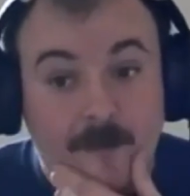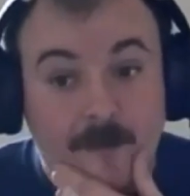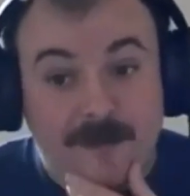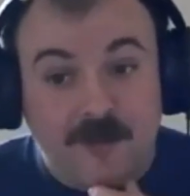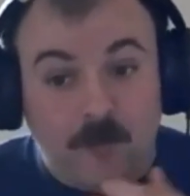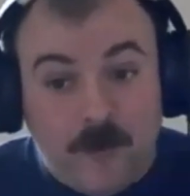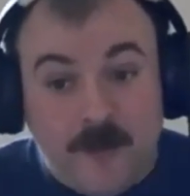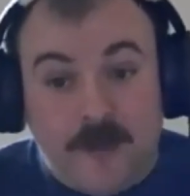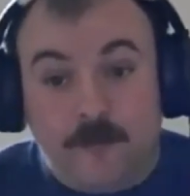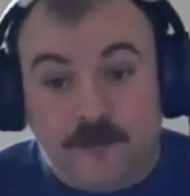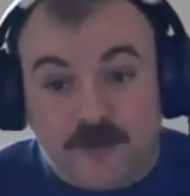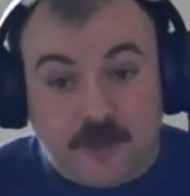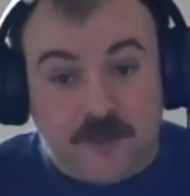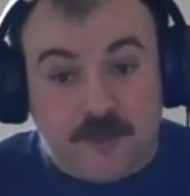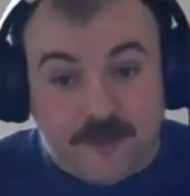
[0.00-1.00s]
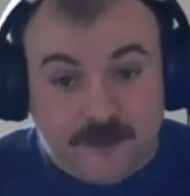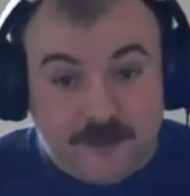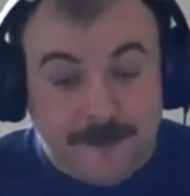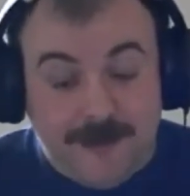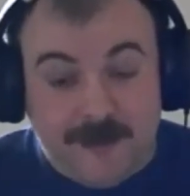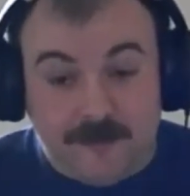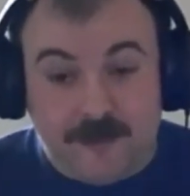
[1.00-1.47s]
I mean, the way in which I
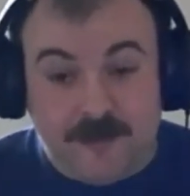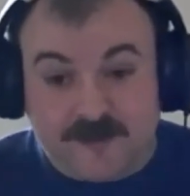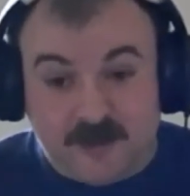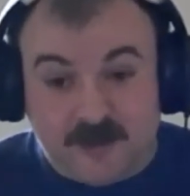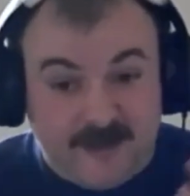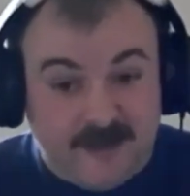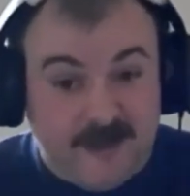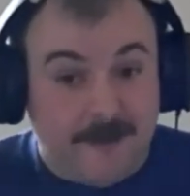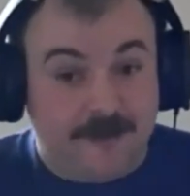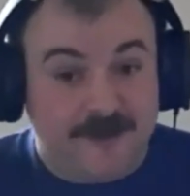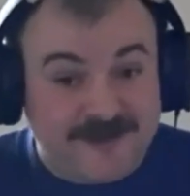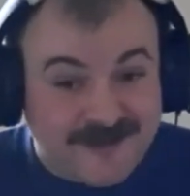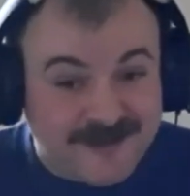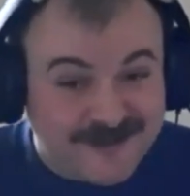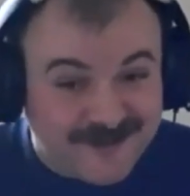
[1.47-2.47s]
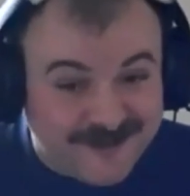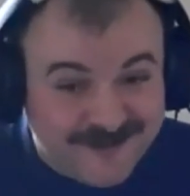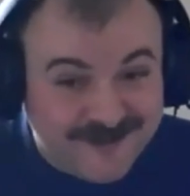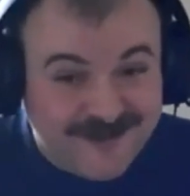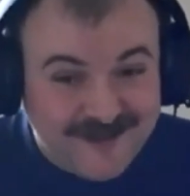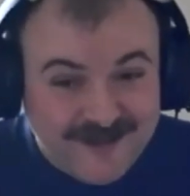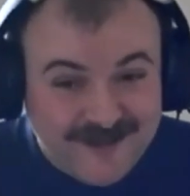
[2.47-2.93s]
think about it is like an amputation.